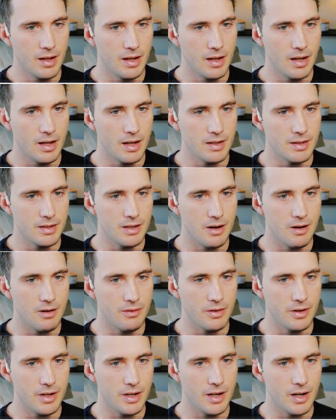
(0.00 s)
And so
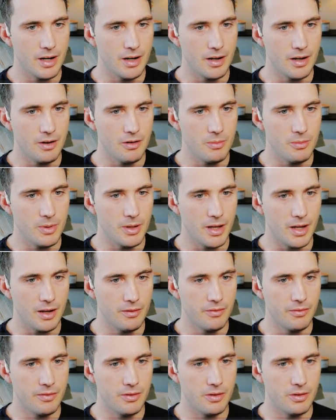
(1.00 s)
over here, it would be
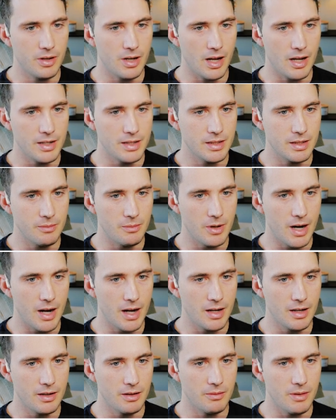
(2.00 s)
like full custom,
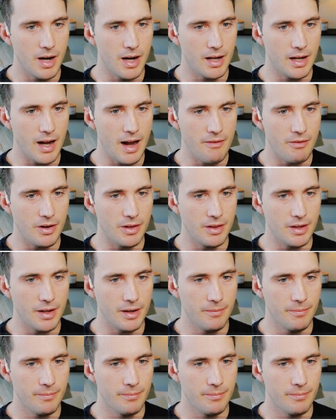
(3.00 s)
right? You're writing everything.